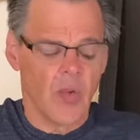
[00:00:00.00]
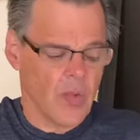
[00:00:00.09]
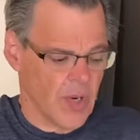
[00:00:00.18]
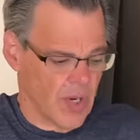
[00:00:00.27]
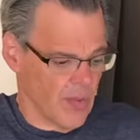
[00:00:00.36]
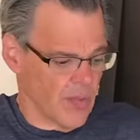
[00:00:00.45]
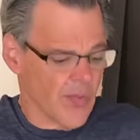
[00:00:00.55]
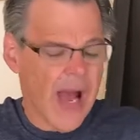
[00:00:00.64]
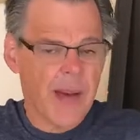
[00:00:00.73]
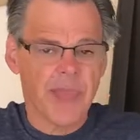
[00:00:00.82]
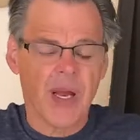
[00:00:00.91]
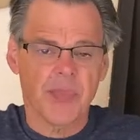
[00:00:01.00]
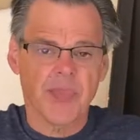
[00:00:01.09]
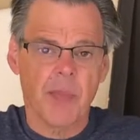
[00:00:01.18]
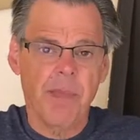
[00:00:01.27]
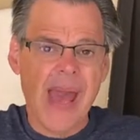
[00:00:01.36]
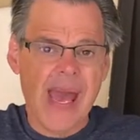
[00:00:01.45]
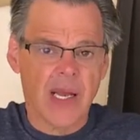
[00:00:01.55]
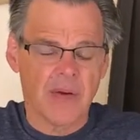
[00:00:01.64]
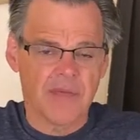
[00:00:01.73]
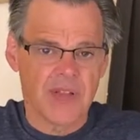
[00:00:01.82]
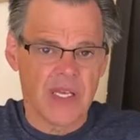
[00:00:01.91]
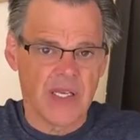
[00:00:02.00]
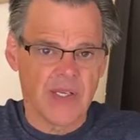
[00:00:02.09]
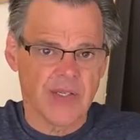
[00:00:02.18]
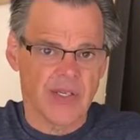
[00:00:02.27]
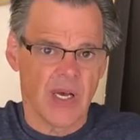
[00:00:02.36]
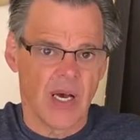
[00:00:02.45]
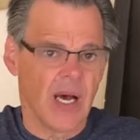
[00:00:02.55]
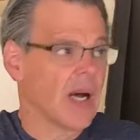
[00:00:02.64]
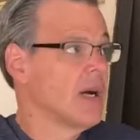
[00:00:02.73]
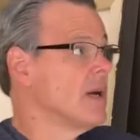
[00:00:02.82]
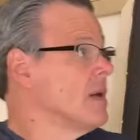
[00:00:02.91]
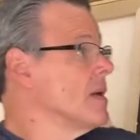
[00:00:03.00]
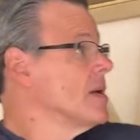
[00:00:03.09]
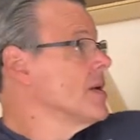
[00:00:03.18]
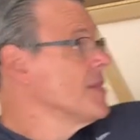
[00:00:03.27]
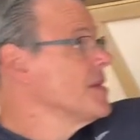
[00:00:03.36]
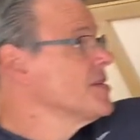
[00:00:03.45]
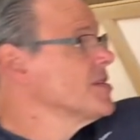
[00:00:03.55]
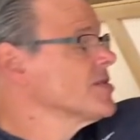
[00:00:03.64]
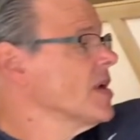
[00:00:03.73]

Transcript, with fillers: we're wrapping up the back of these. This is